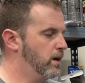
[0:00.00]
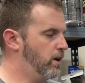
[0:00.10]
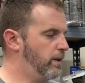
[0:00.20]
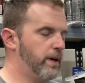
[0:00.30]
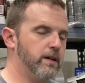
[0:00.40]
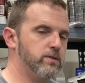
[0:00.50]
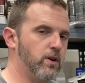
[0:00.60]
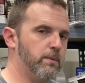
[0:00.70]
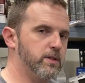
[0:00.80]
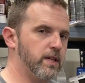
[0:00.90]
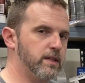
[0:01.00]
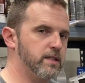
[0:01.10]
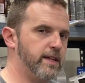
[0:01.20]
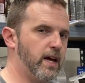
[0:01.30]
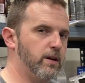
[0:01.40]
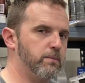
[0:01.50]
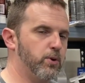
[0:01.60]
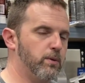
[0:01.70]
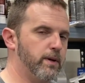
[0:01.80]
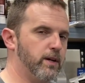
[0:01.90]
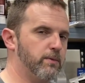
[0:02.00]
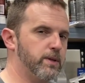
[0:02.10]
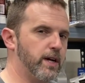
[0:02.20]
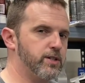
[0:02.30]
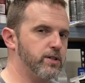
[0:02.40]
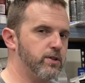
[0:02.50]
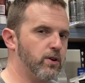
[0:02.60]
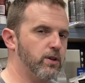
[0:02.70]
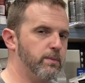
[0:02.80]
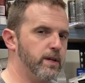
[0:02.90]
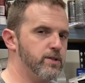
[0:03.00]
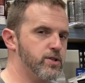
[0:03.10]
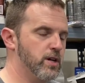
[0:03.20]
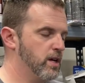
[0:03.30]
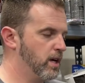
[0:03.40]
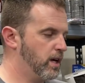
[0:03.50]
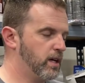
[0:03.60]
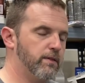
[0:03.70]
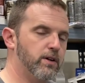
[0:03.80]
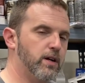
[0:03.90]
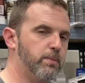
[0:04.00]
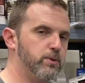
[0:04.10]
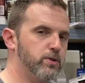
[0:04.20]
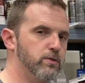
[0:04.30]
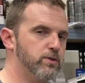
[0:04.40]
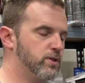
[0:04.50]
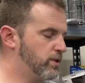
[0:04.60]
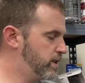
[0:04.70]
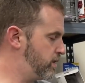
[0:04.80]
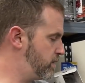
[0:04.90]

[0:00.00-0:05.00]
Anyway, so I'm gonna set this down, put on my air protection, turn on the bench, and give it a couple of toots, and you'll get to